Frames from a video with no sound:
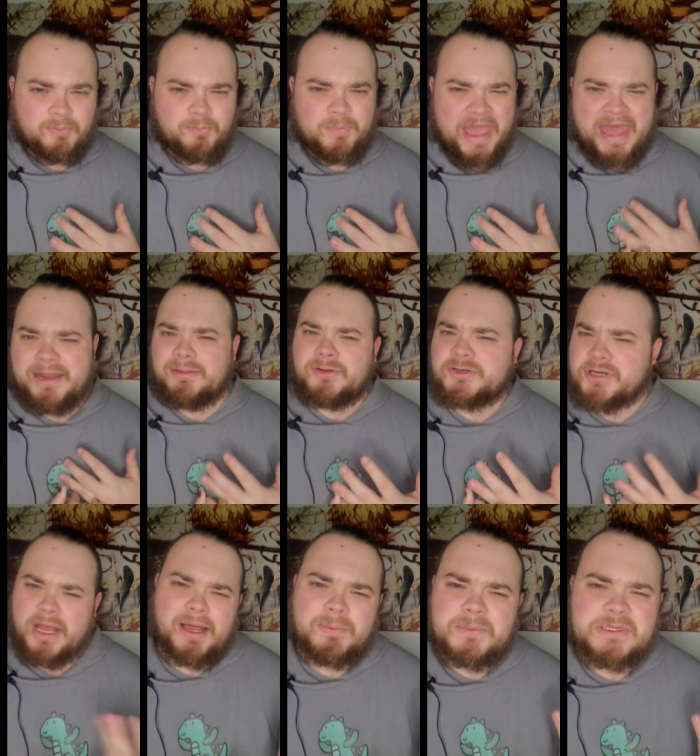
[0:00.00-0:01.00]
bad at their
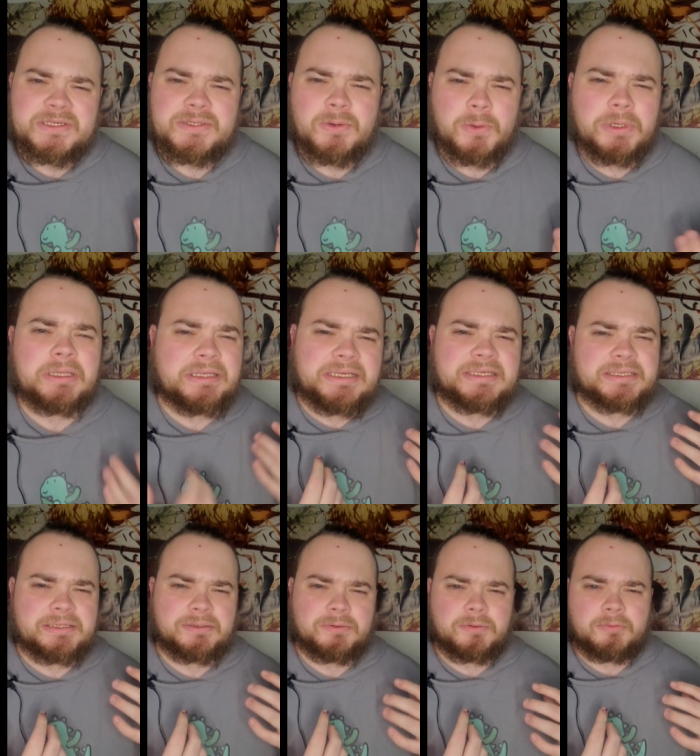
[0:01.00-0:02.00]
jobs, or at
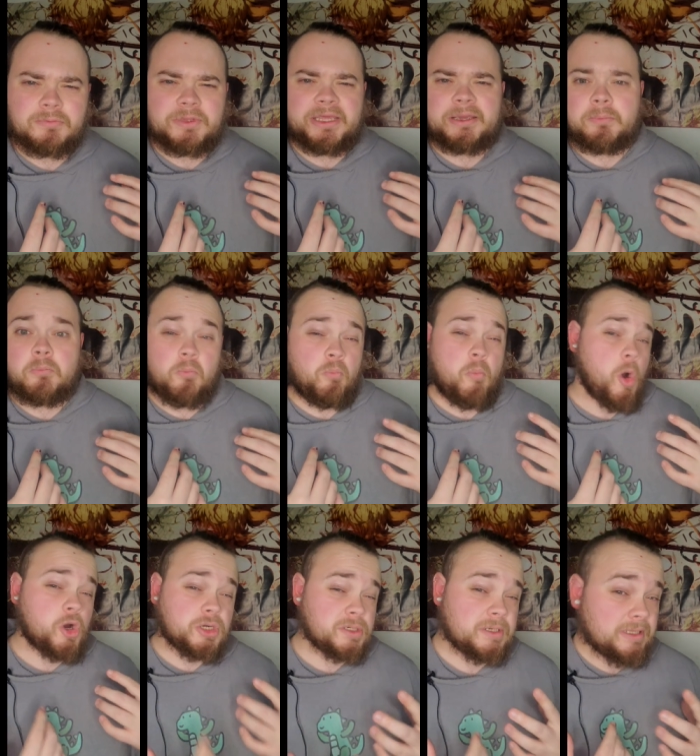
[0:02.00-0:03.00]
least
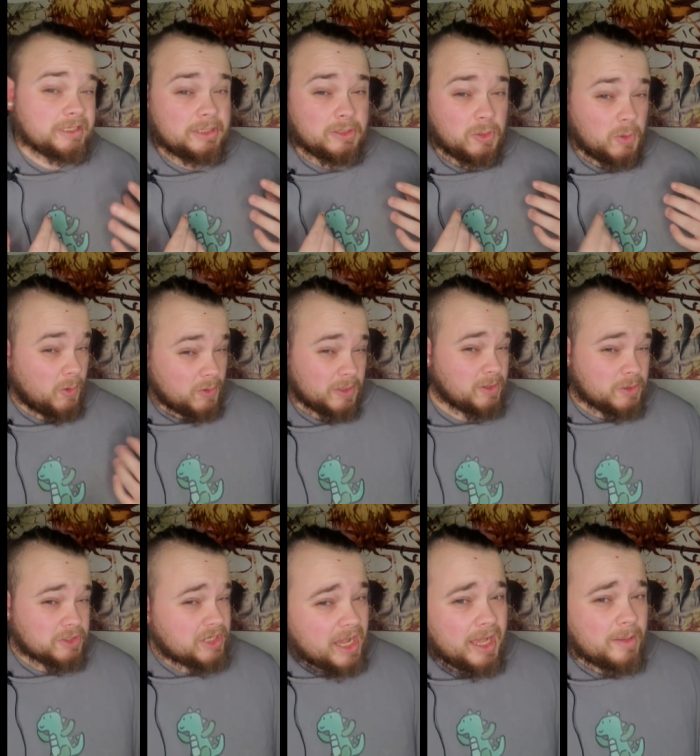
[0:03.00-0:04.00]
marginally good at their
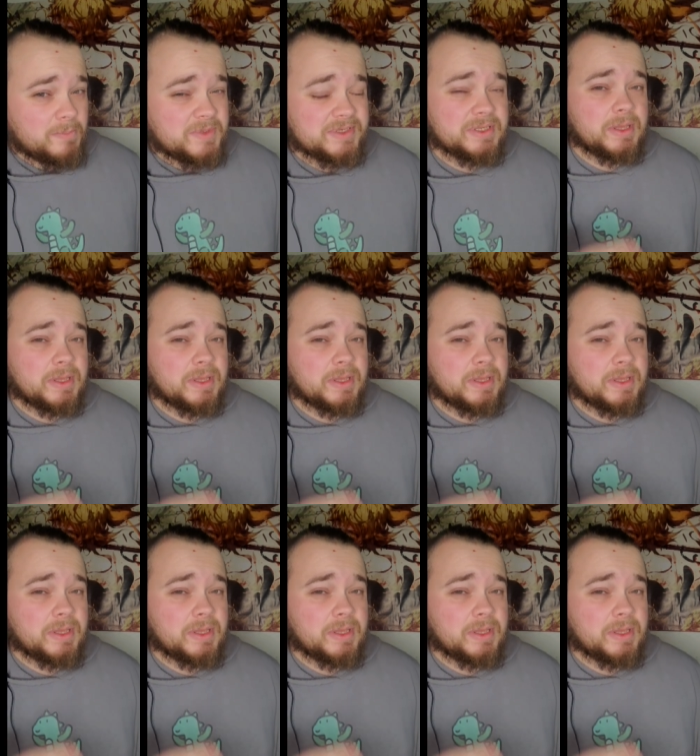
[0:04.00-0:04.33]
jobs.